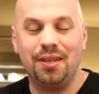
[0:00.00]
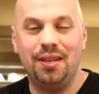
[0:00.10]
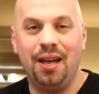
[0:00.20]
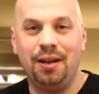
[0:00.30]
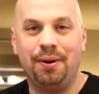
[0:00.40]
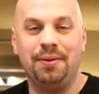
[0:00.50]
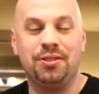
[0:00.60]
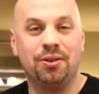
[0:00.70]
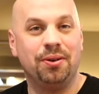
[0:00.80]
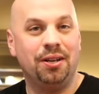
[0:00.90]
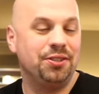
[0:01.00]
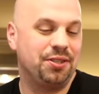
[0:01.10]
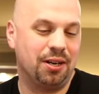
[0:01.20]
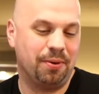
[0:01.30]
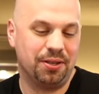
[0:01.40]
Anyway, so I'll just
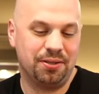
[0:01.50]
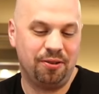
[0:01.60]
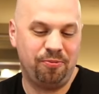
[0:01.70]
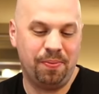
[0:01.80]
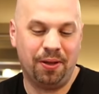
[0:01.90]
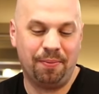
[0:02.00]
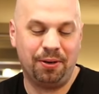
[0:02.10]
talk about this. If people happen to